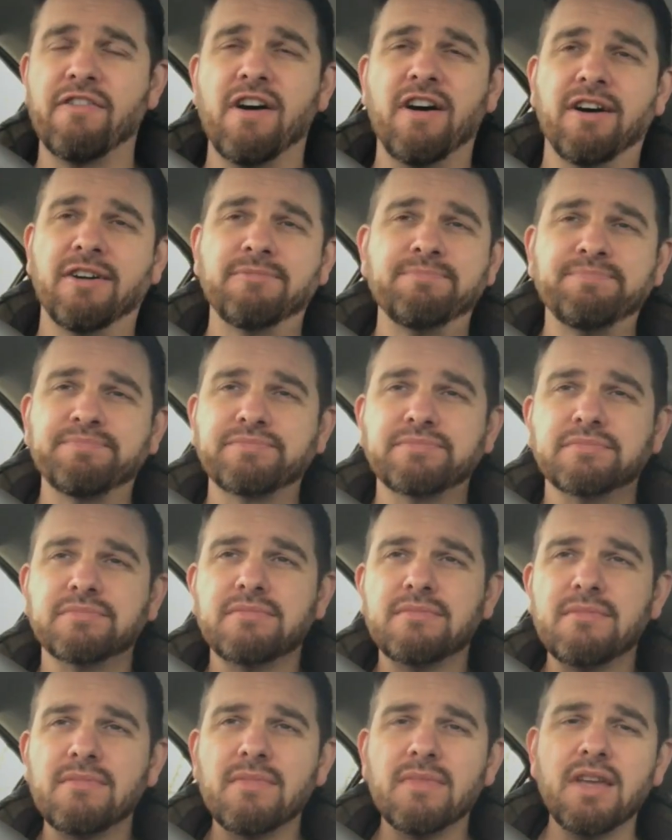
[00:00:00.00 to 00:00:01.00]
R.
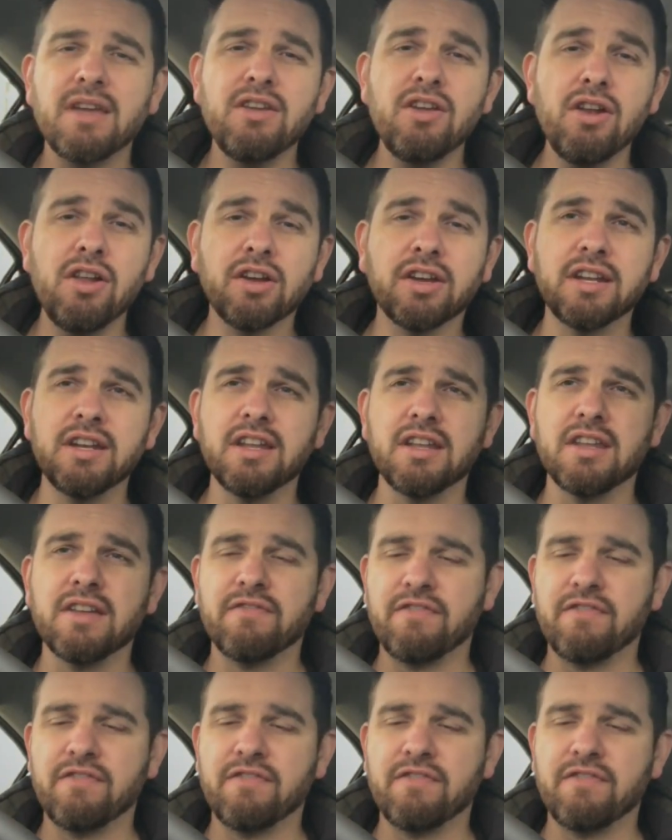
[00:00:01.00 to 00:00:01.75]
You're looking at the